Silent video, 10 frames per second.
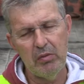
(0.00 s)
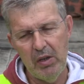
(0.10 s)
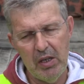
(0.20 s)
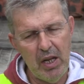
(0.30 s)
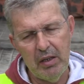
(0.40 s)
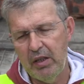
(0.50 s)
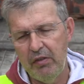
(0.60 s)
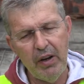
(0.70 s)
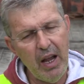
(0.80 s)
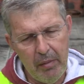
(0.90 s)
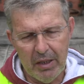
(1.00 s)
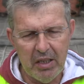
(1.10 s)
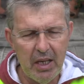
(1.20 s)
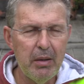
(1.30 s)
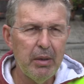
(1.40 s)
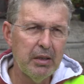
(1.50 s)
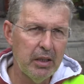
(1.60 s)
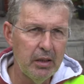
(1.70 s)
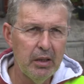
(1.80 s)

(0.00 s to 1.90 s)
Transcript: really a tephri-basanite, but uh,